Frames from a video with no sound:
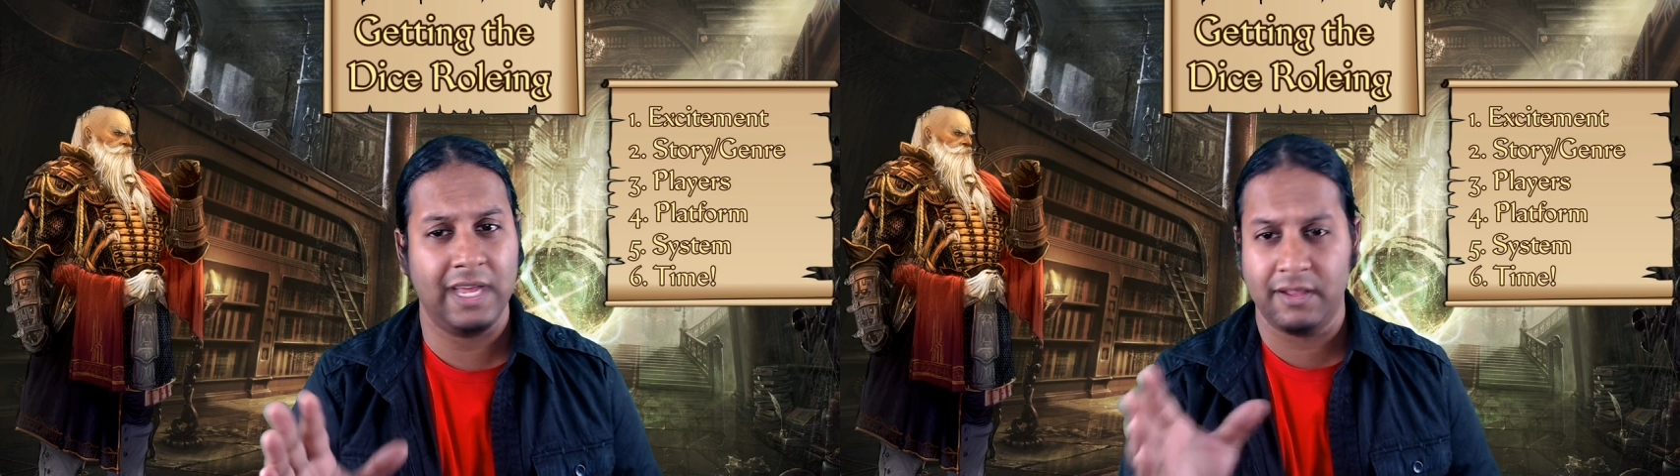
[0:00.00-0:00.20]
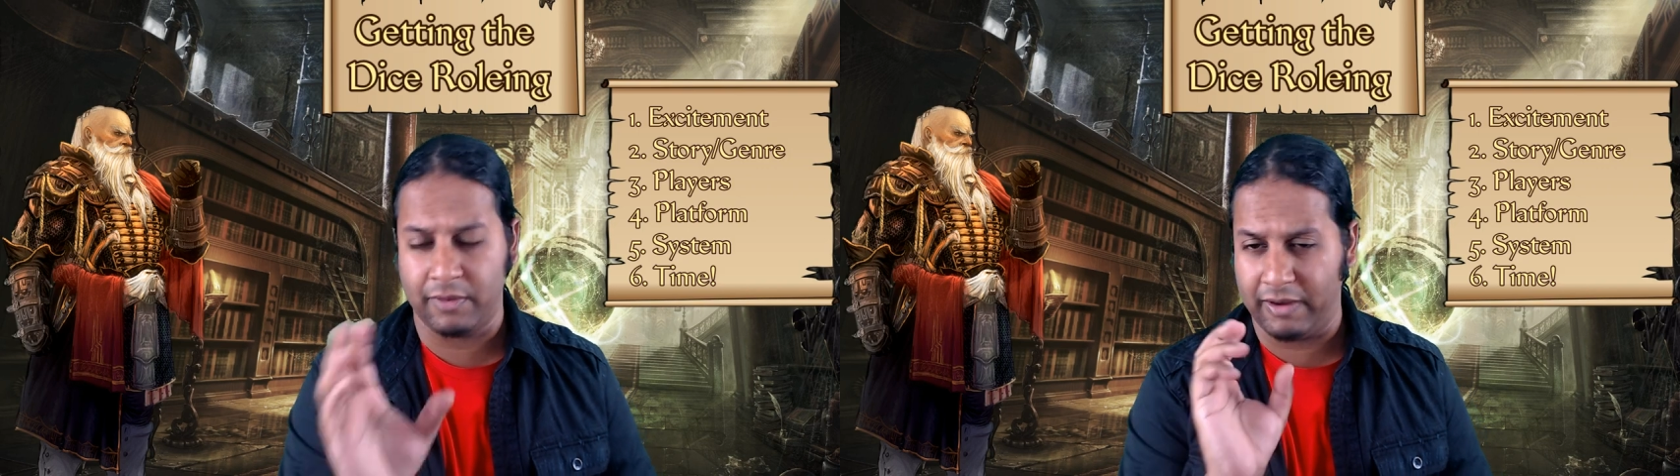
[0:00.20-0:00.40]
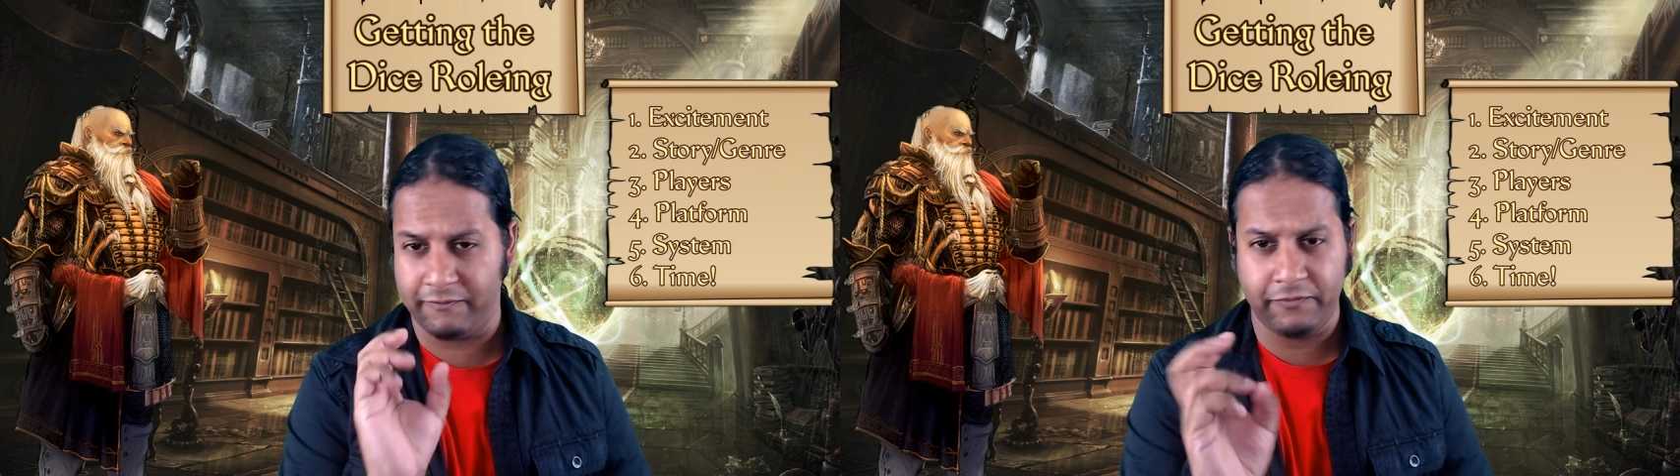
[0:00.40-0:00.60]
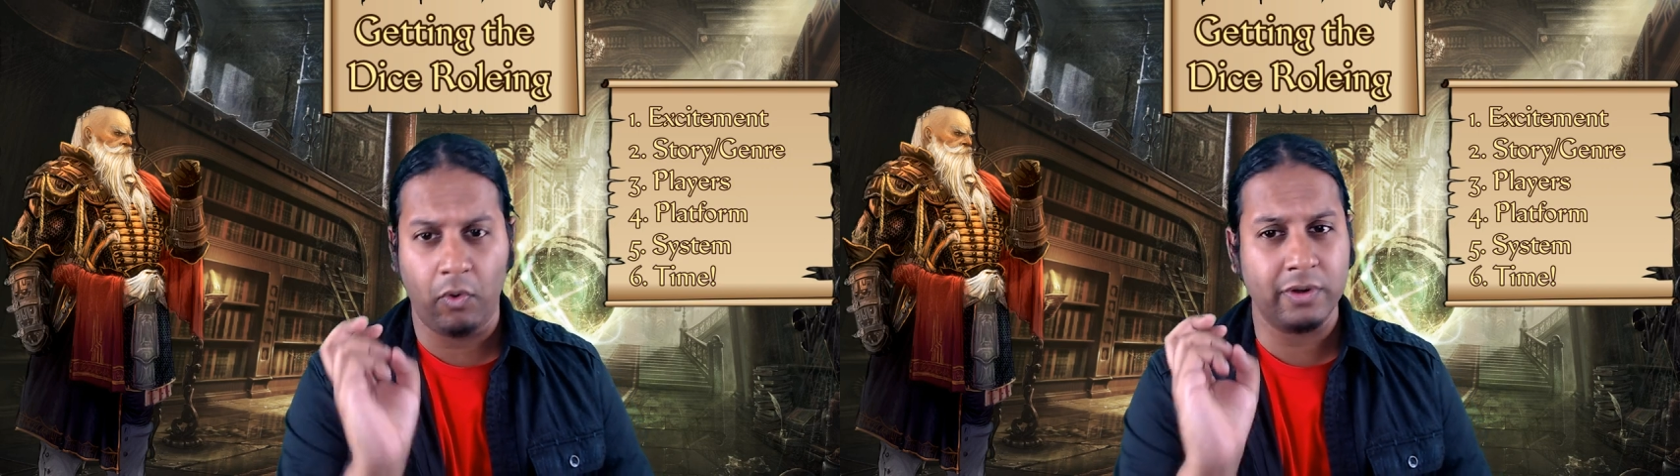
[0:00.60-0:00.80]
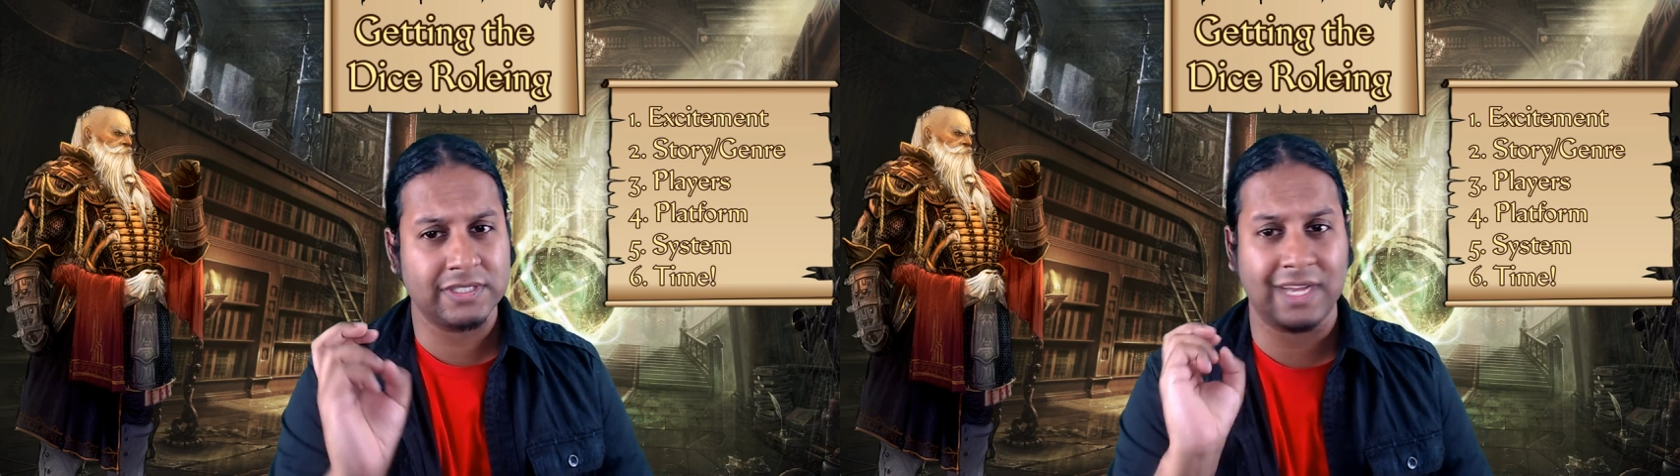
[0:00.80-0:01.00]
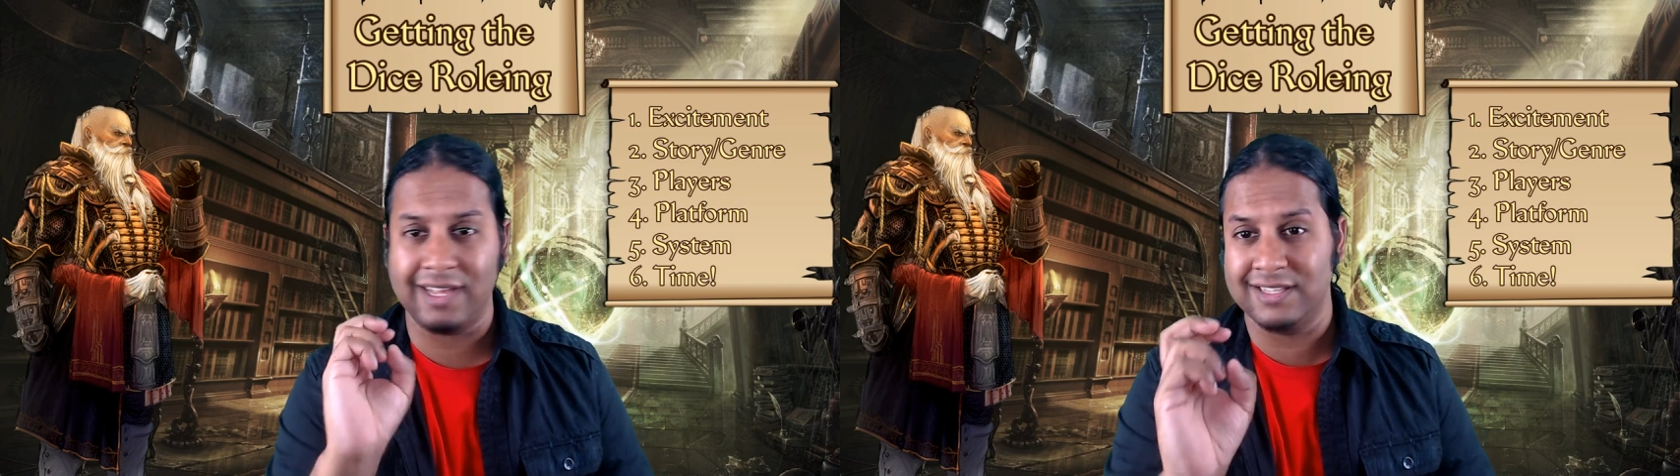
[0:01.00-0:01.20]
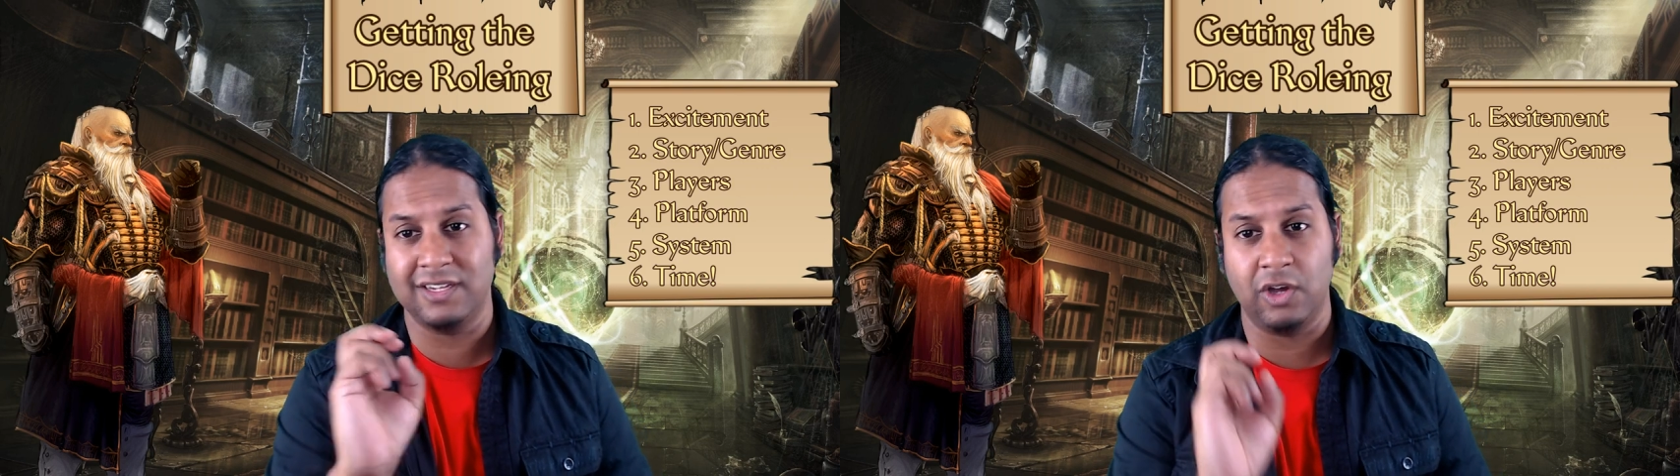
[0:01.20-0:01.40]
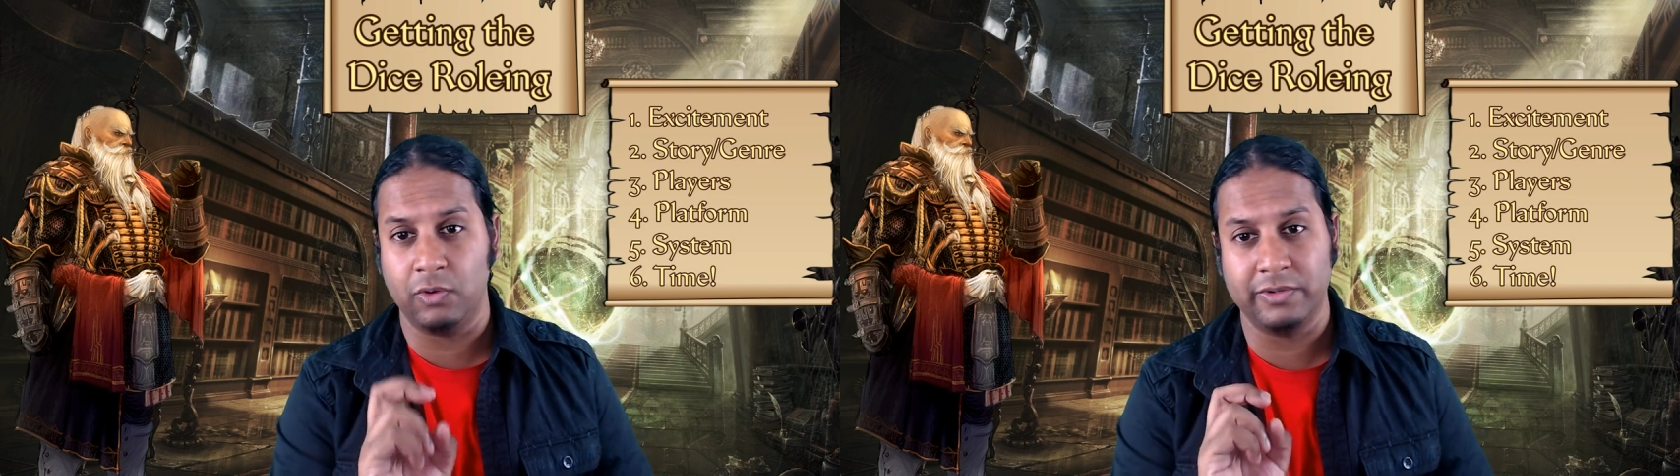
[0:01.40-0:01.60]
Right, four is kind of the
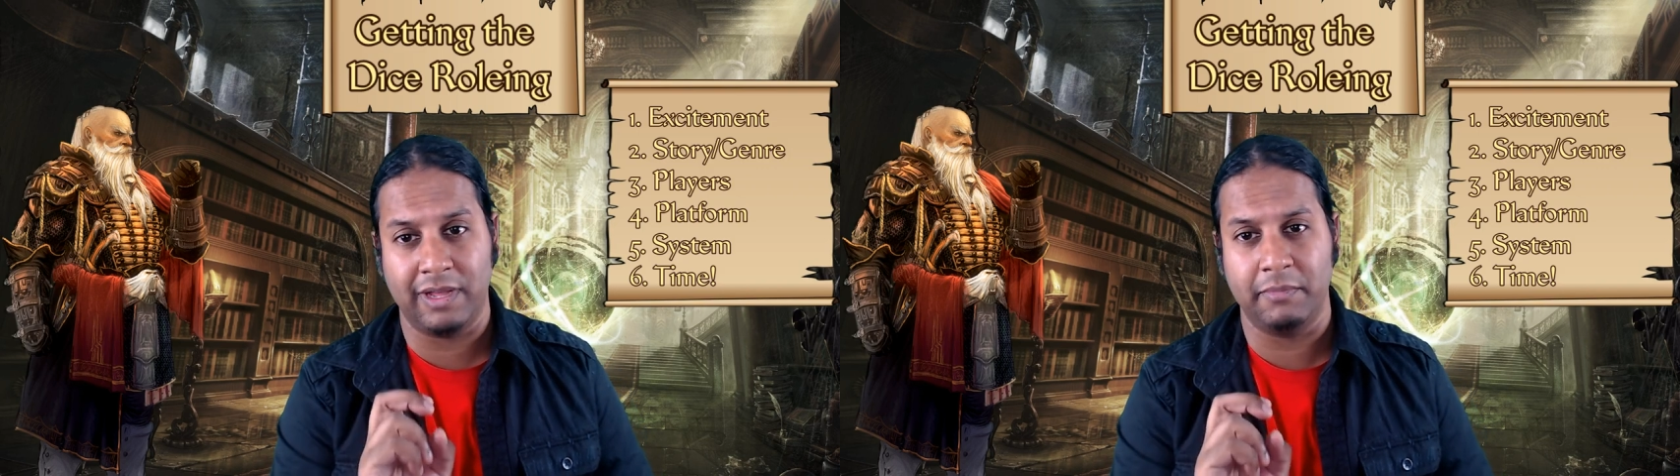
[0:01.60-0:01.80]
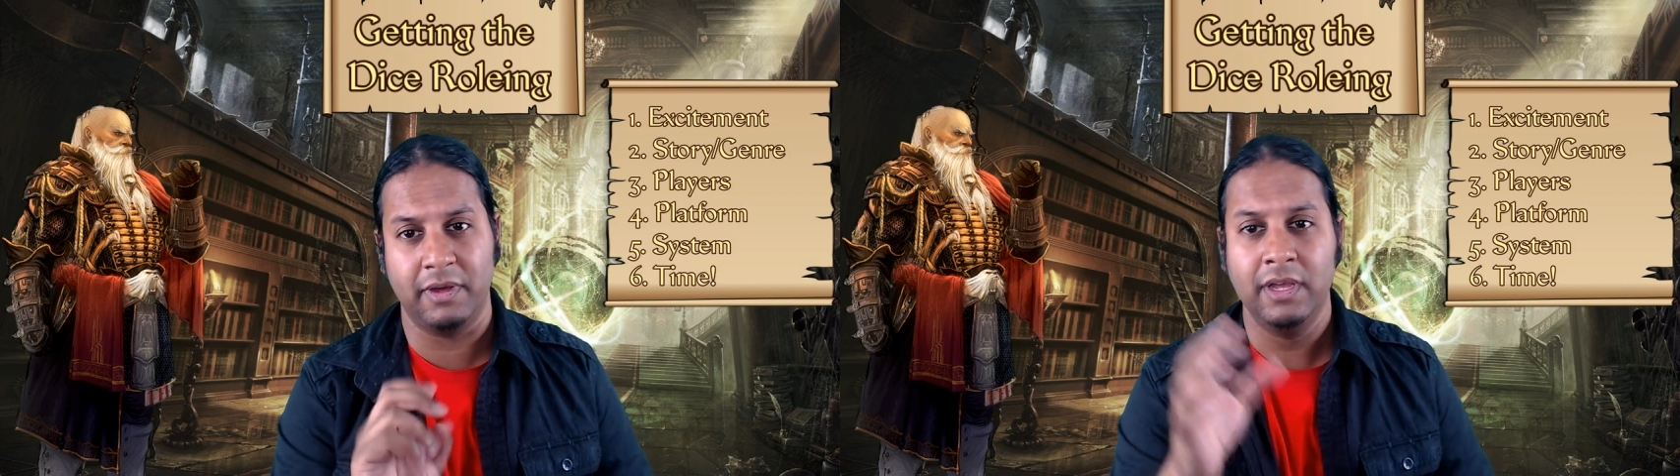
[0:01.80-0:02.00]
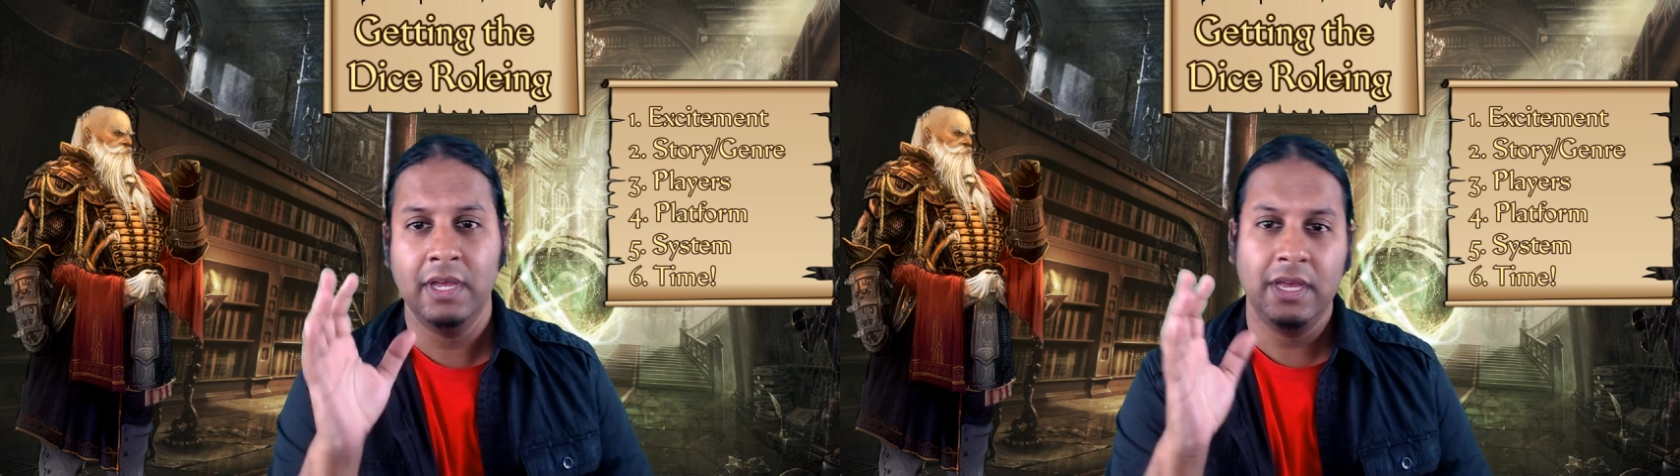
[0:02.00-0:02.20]
gold number.